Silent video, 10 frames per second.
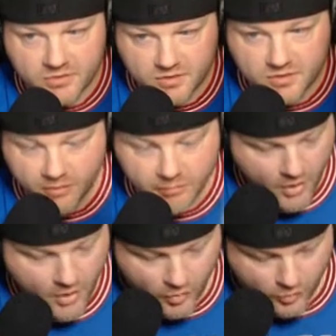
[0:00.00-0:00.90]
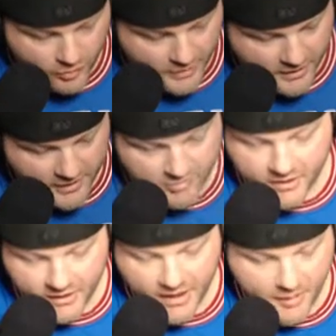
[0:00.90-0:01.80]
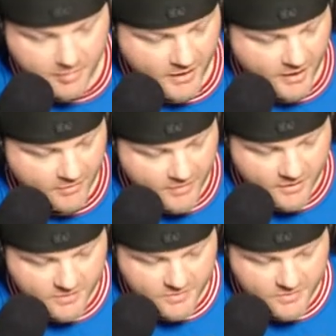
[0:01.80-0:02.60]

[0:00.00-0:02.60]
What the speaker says: So really, really happy to have this.